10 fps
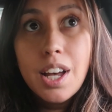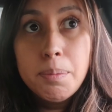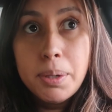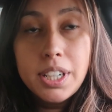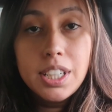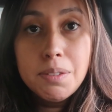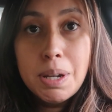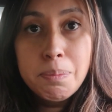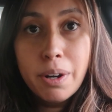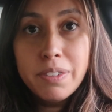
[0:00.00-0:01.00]
apparently
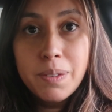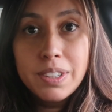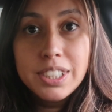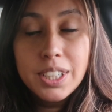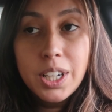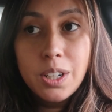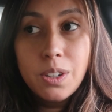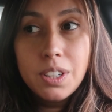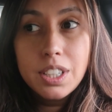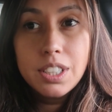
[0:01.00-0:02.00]
my boyfriend wants to
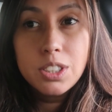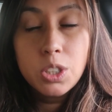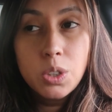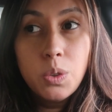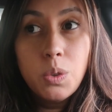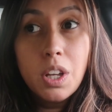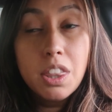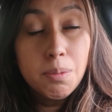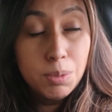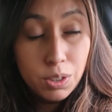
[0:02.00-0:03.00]
go to
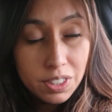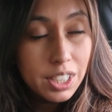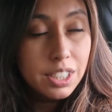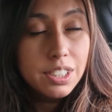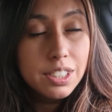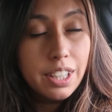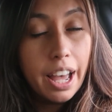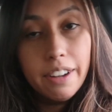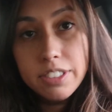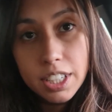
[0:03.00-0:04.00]
the movies
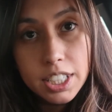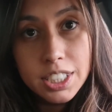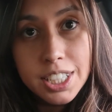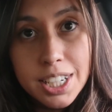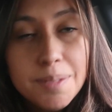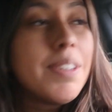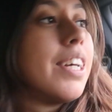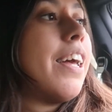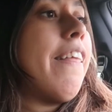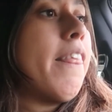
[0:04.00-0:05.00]
after the gym,
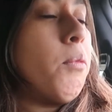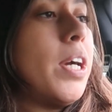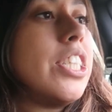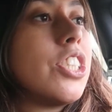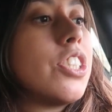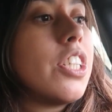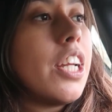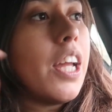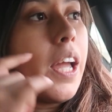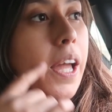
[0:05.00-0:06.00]
which,
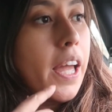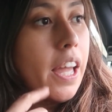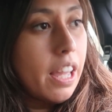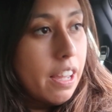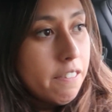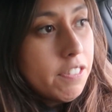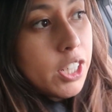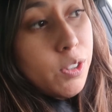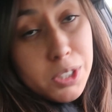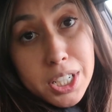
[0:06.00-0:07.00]
if
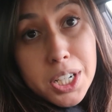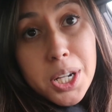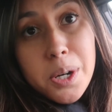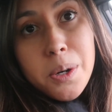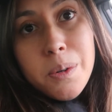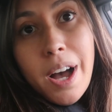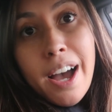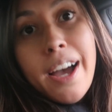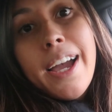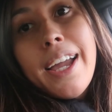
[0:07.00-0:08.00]
you didn't know,
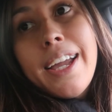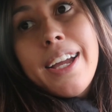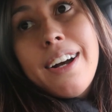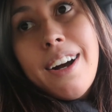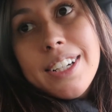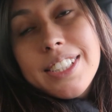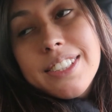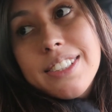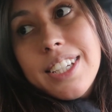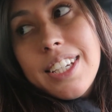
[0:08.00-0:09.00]
I
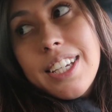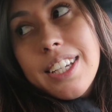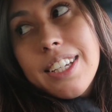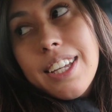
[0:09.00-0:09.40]
honestly